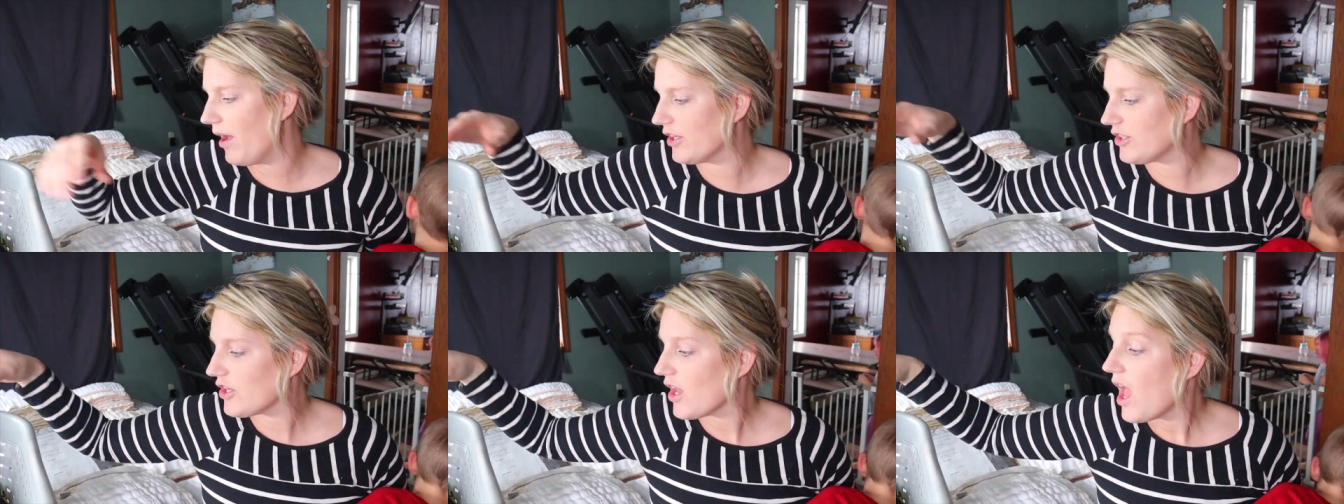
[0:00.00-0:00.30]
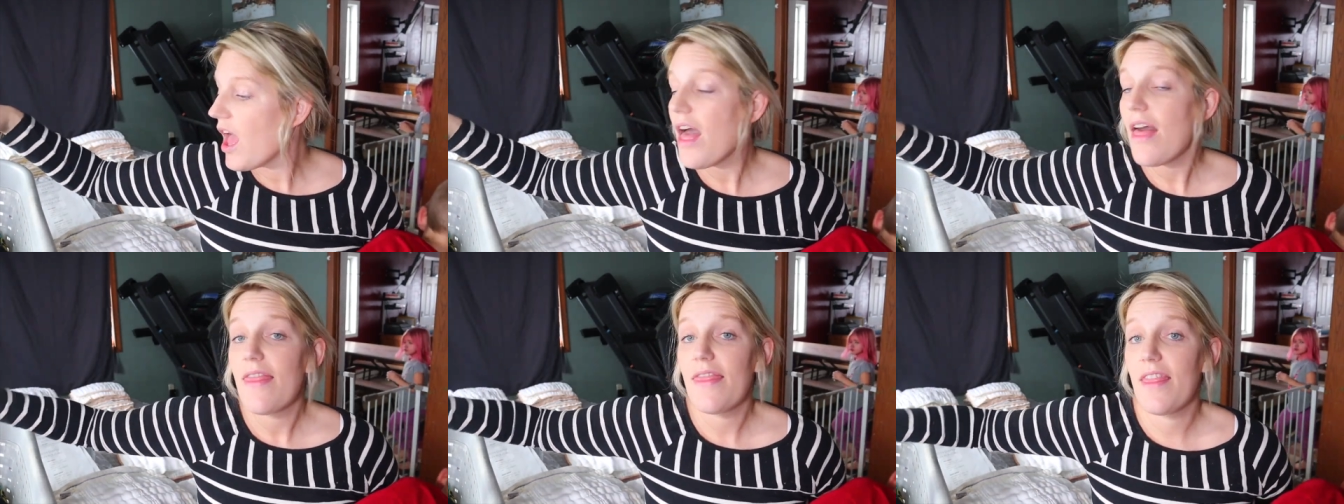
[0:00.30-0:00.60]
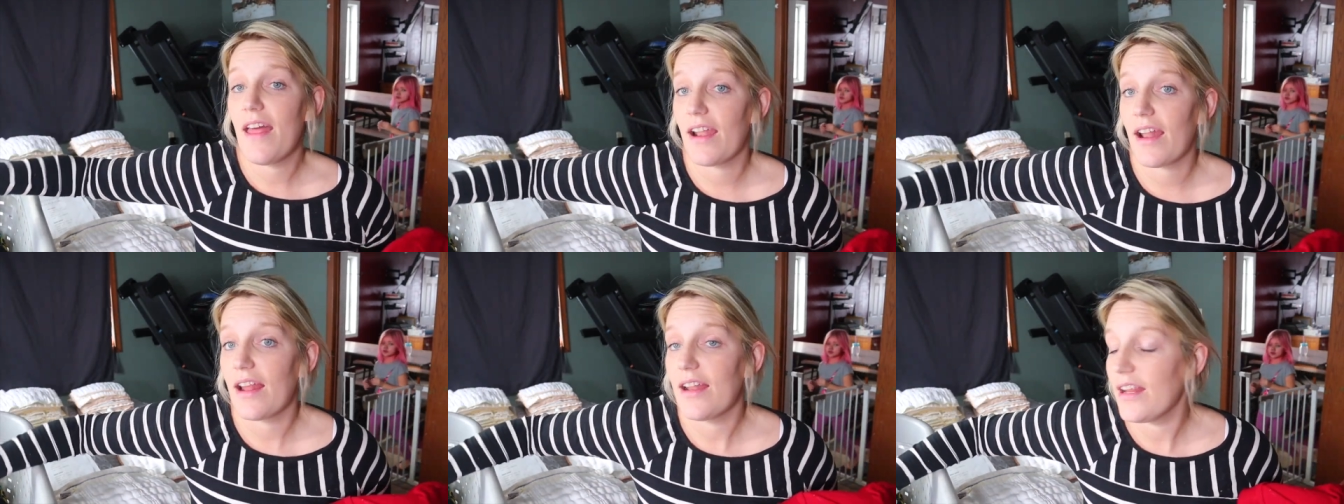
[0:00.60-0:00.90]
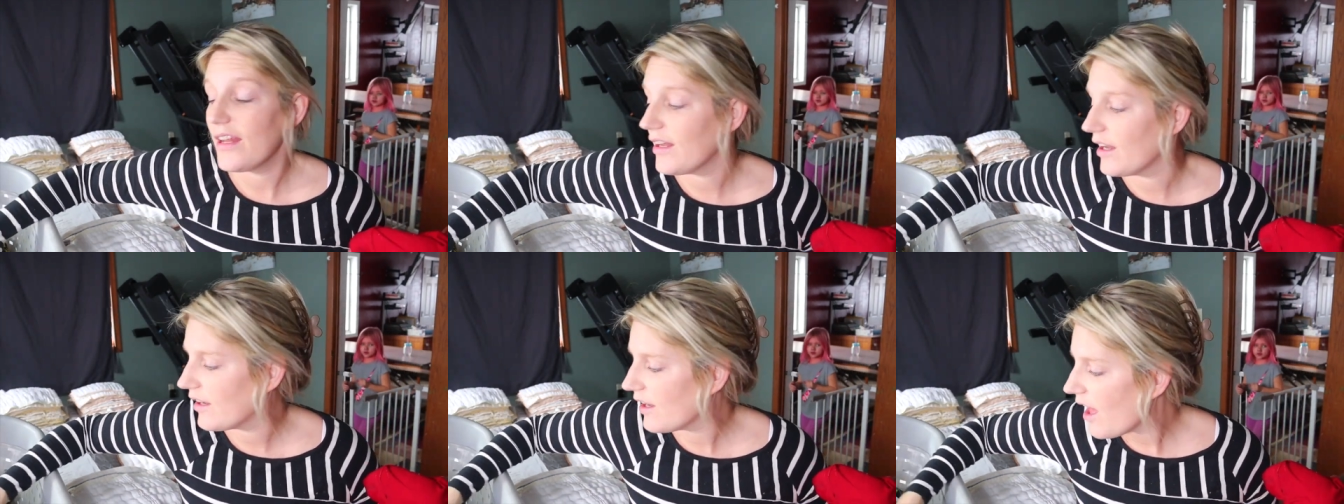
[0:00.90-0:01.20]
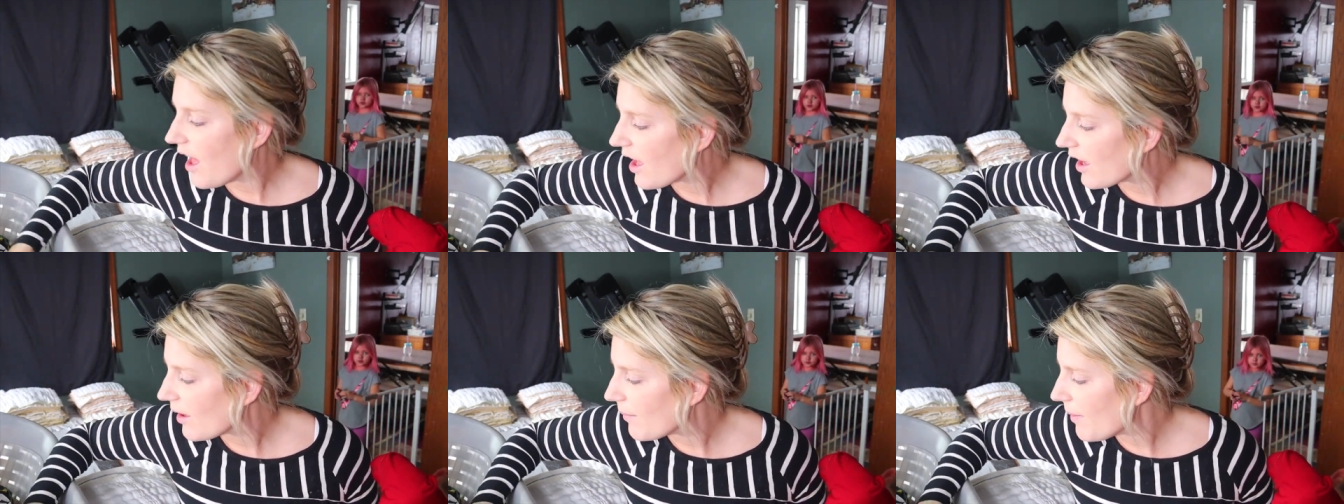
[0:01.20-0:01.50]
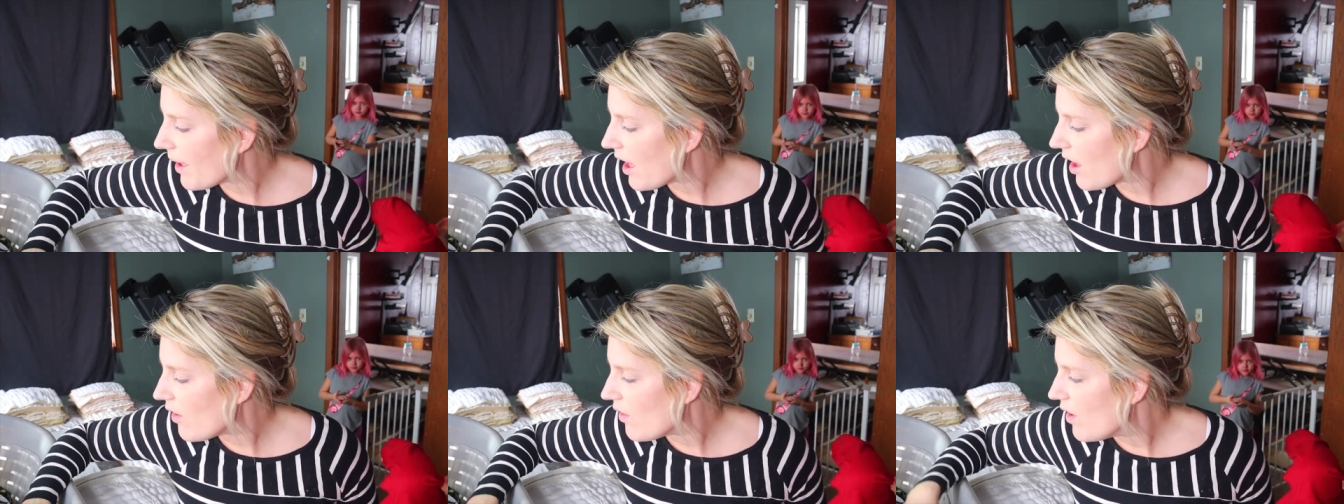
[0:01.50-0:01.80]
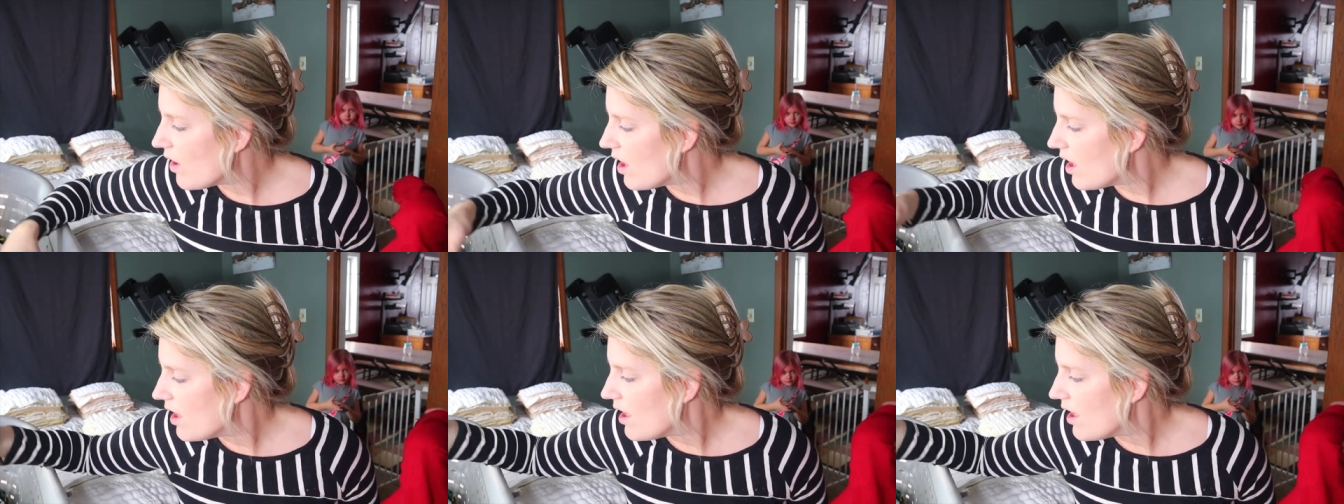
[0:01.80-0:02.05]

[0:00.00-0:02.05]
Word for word: much that I need to talk about.